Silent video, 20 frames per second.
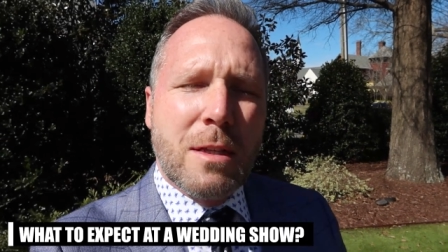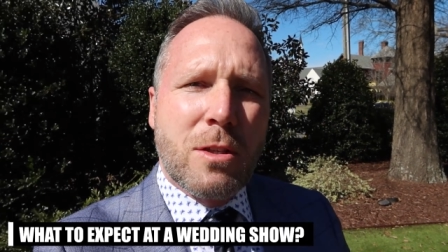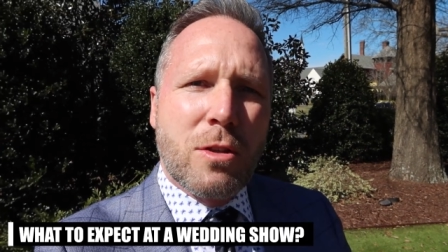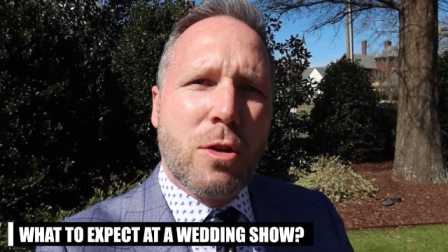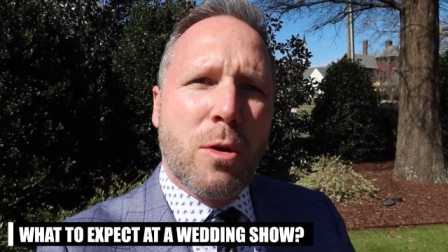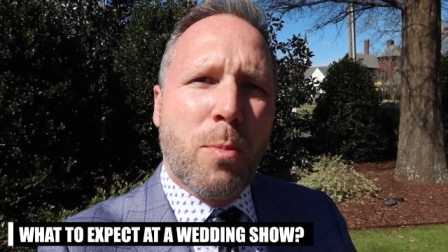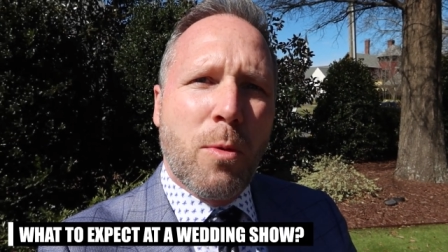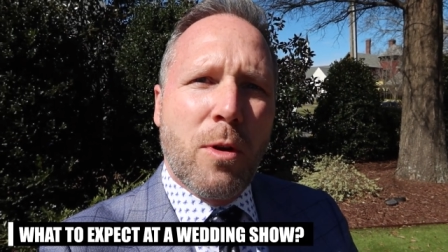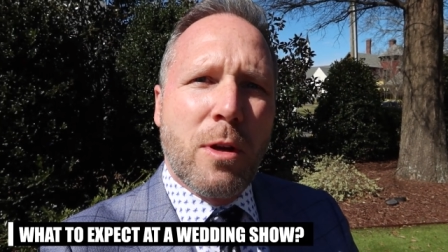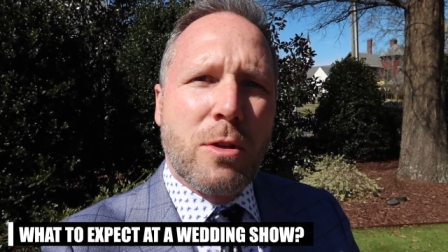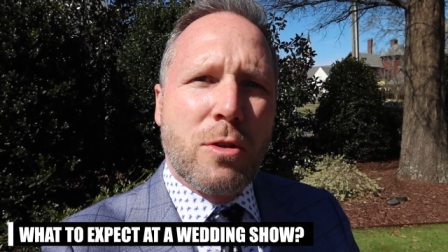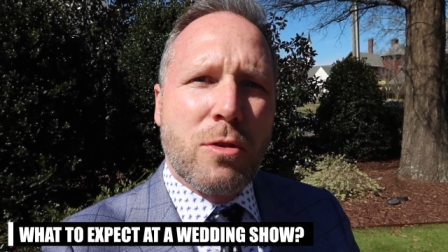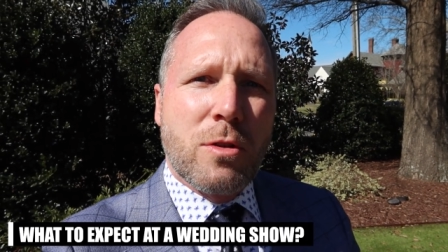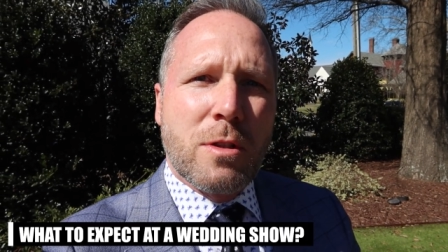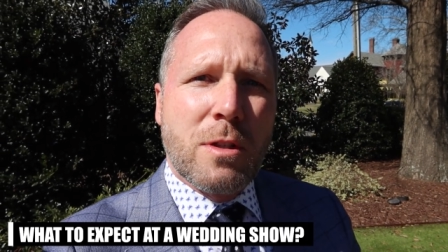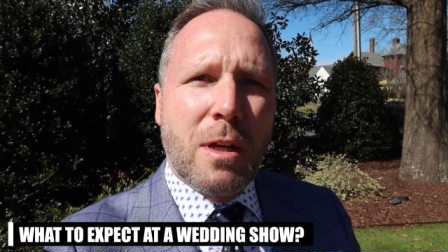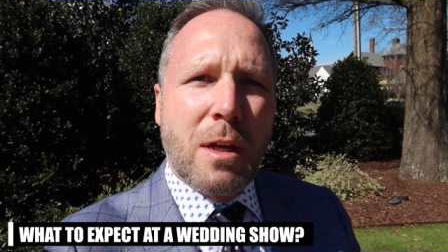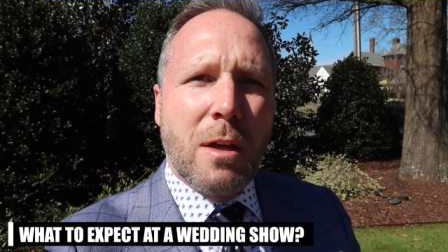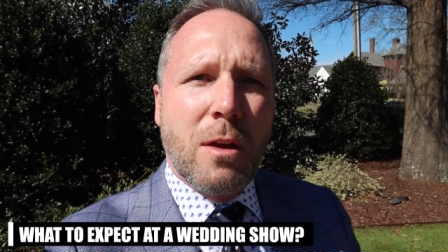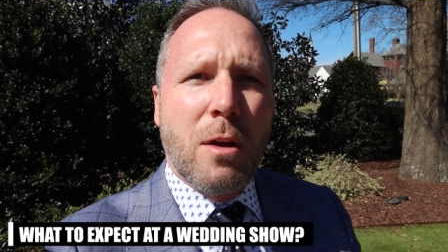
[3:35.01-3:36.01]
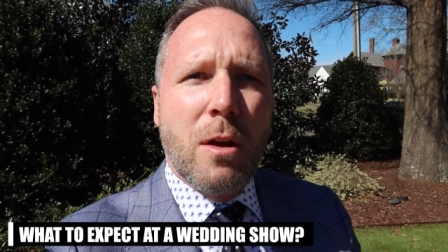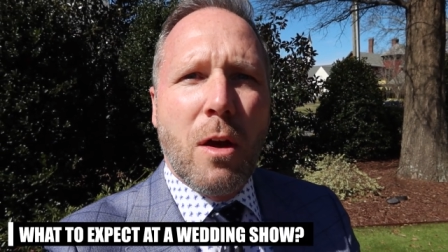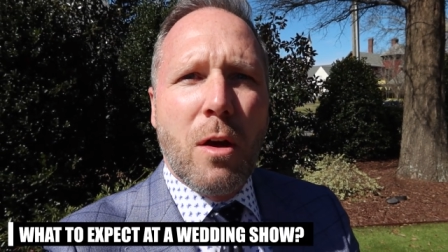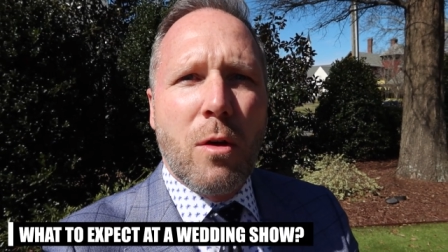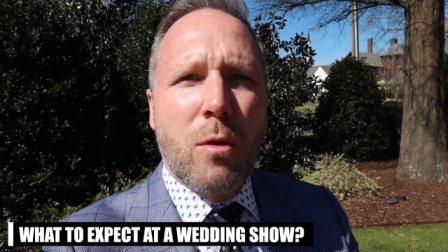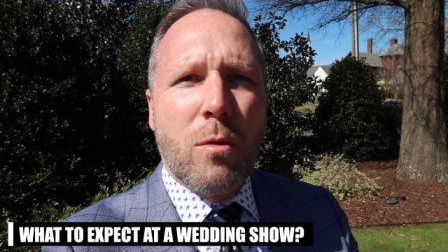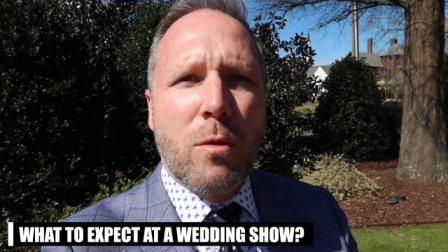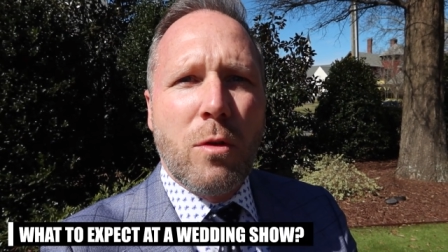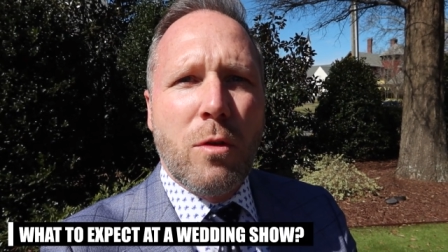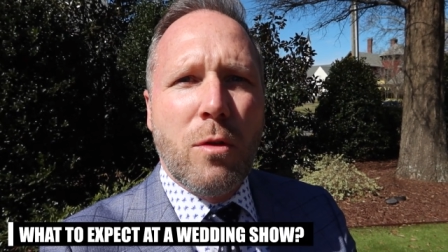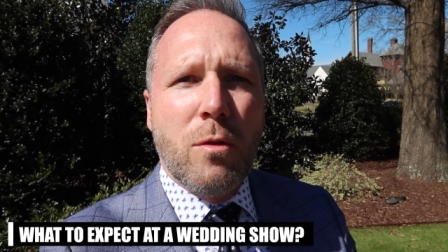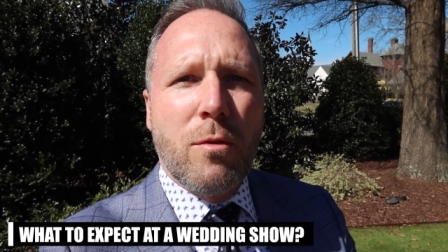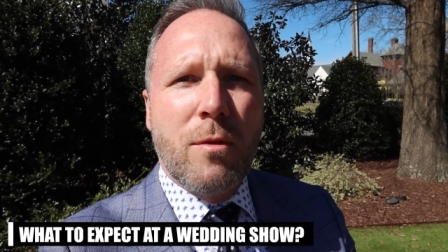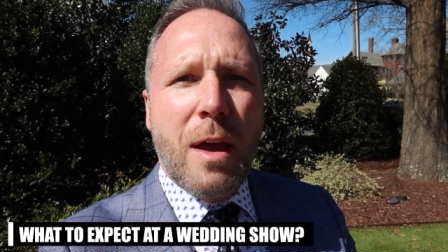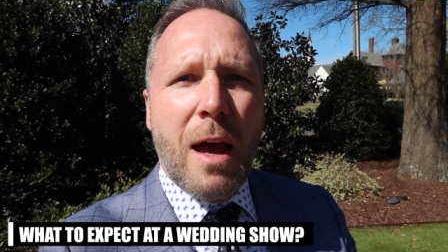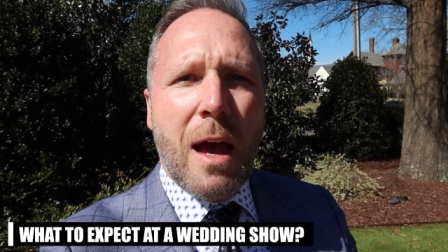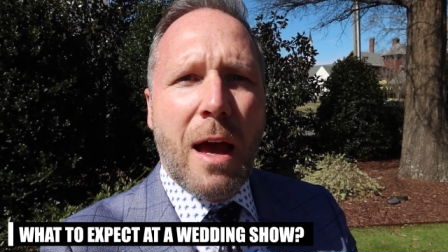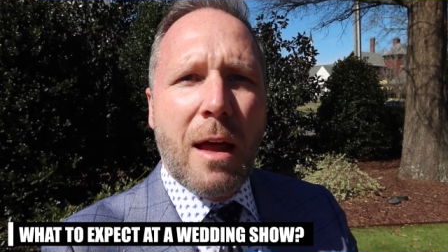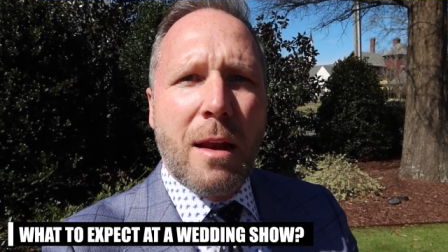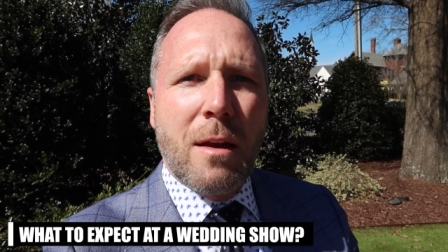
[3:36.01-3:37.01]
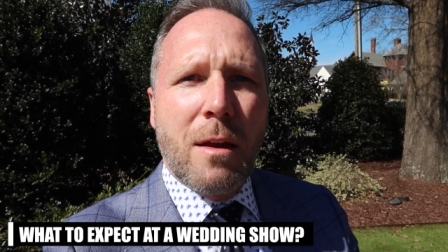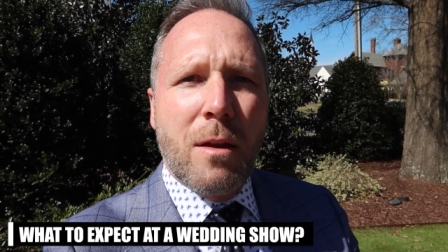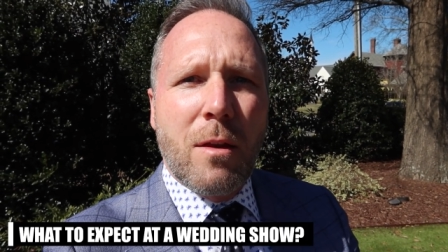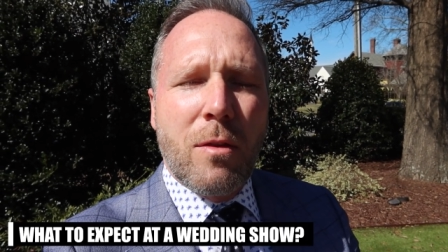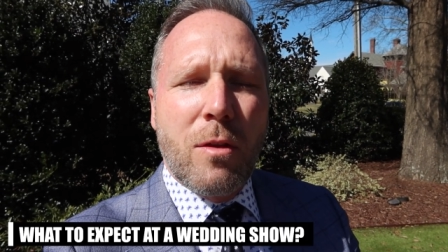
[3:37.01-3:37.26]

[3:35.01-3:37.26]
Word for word: It's super interesting, you know, you've got